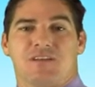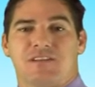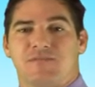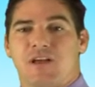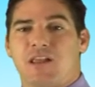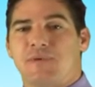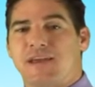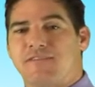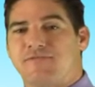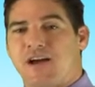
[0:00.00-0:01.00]

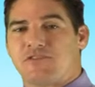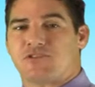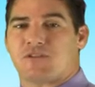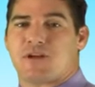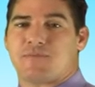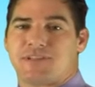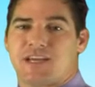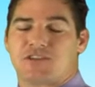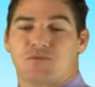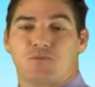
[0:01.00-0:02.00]
Developing a 5-star
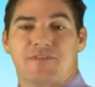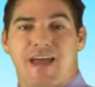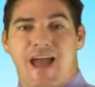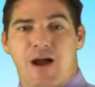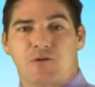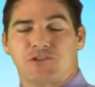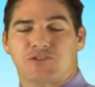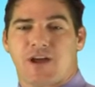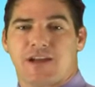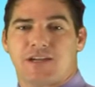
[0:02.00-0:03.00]
reputation with our
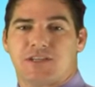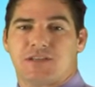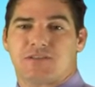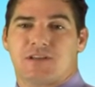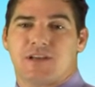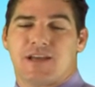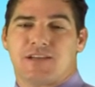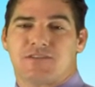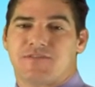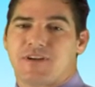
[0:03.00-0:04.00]
strategies
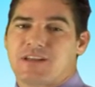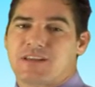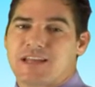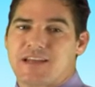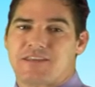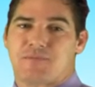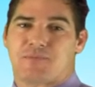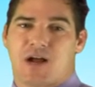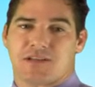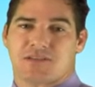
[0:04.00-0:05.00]
is a very lengthy
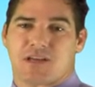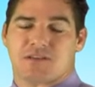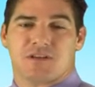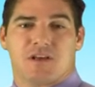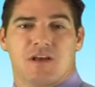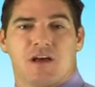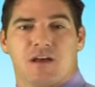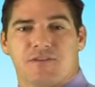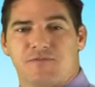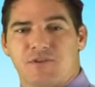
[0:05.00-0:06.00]
process.
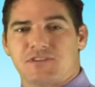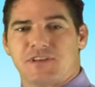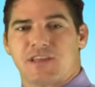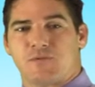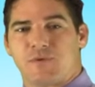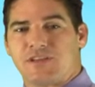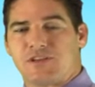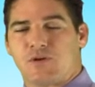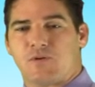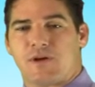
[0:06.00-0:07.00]
The first thing that we
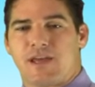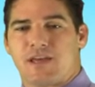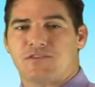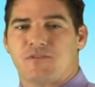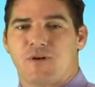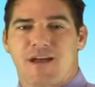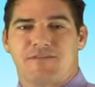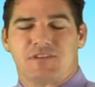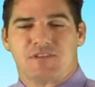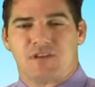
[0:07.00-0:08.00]
do is we
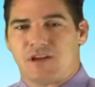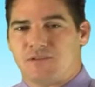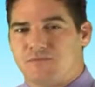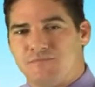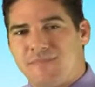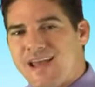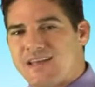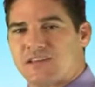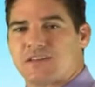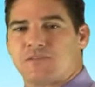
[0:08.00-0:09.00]
have
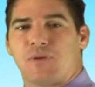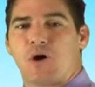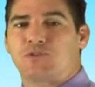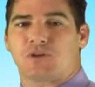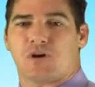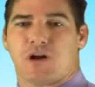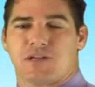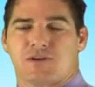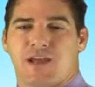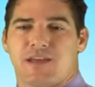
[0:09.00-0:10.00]
amazing
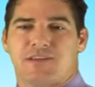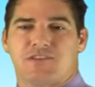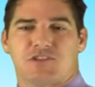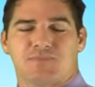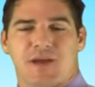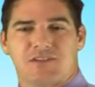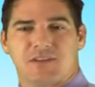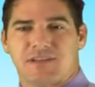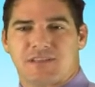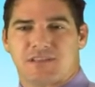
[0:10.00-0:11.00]
postcards. Okay, these are
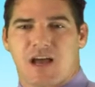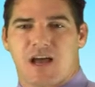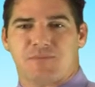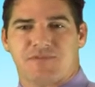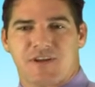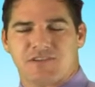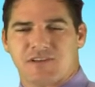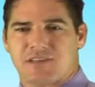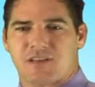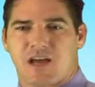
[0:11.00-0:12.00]
specially designed,
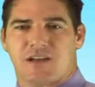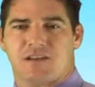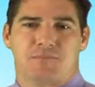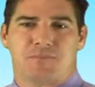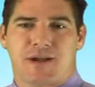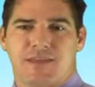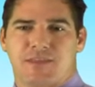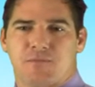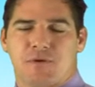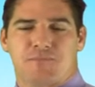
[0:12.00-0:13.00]
professionally designed,
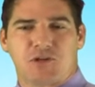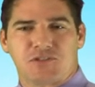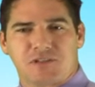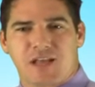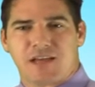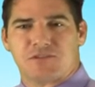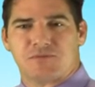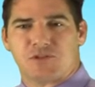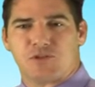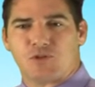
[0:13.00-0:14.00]
brand them and personalize them
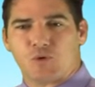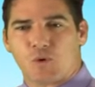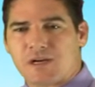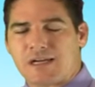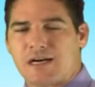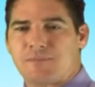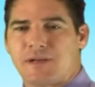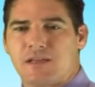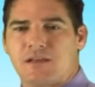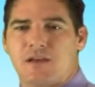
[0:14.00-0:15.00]
to your
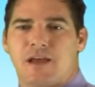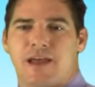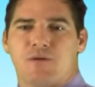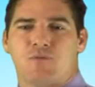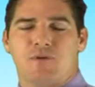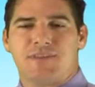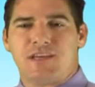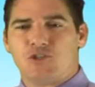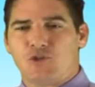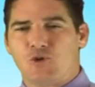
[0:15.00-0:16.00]
company. And
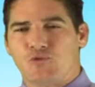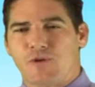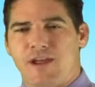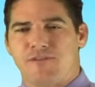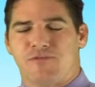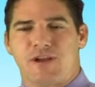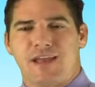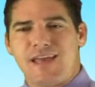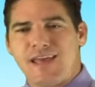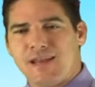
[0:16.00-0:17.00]
these are great for
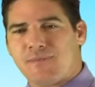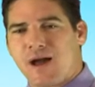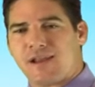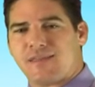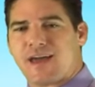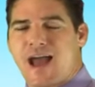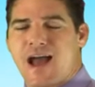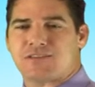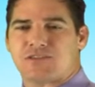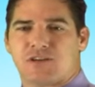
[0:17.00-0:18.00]
anybody that
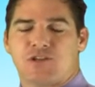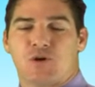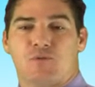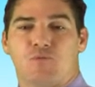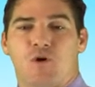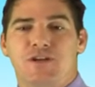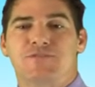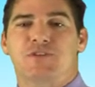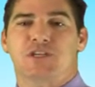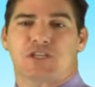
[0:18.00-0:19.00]
has a
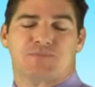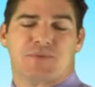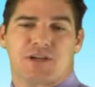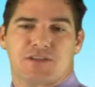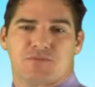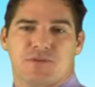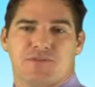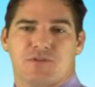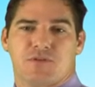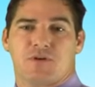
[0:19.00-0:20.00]
wonderful experience
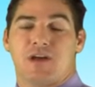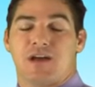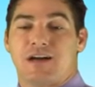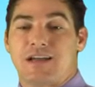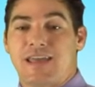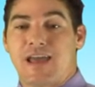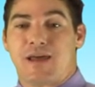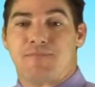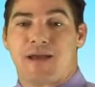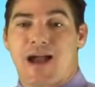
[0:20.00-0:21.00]
with you.
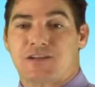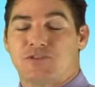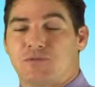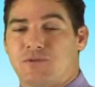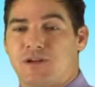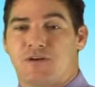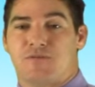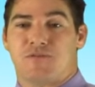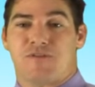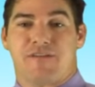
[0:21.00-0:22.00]
Again, back to
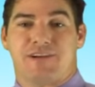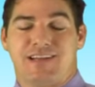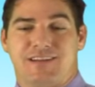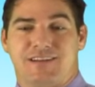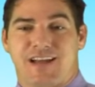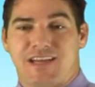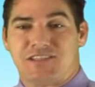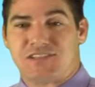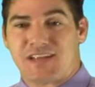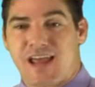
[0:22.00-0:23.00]
if you've ever eaten a
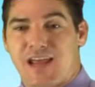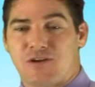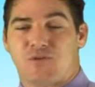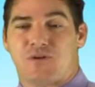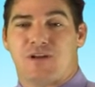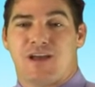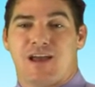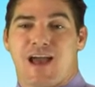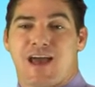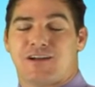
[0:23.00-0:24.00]
nice steak or
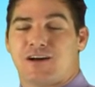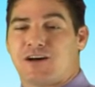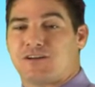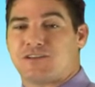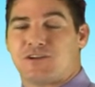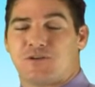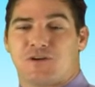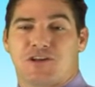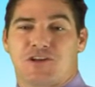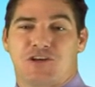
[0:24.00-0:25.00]
had
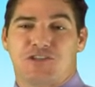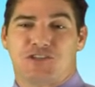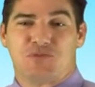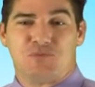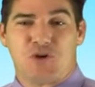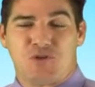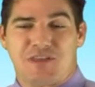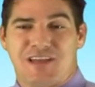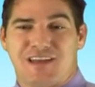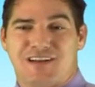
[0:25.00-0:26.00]
a good
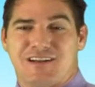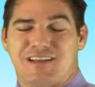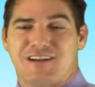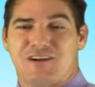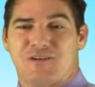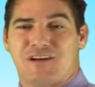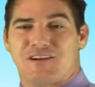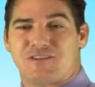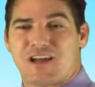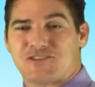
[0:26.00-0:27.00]
smoothie
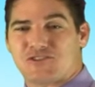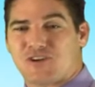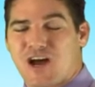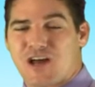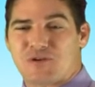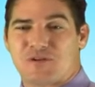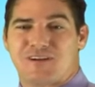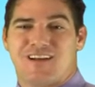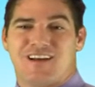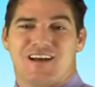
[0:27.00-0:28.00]
at a restaurant,
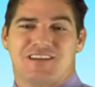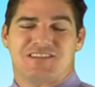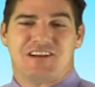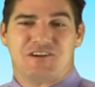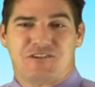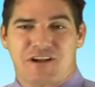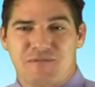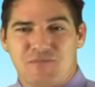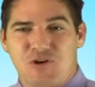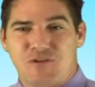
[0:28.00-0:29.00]
or seen a
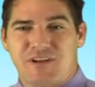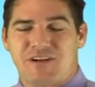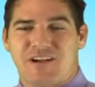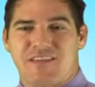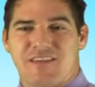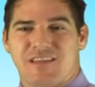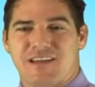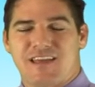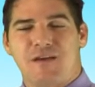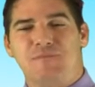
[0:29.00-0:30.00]
great movie or anything
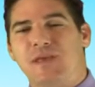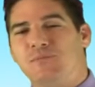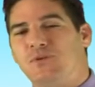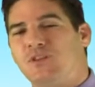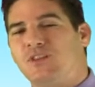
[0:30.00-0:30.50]
like that. People